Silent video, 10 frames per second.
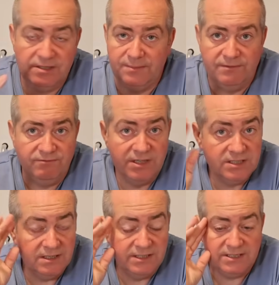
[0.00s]
Someone
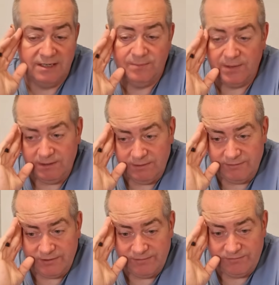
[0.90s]
recently said about,
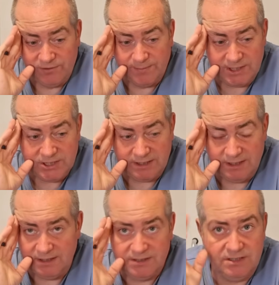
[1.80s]
have I thought about
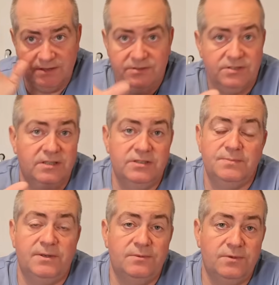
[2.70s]
checking out a certain
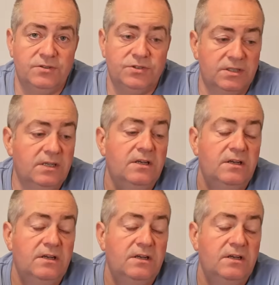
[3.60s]
smartwatch?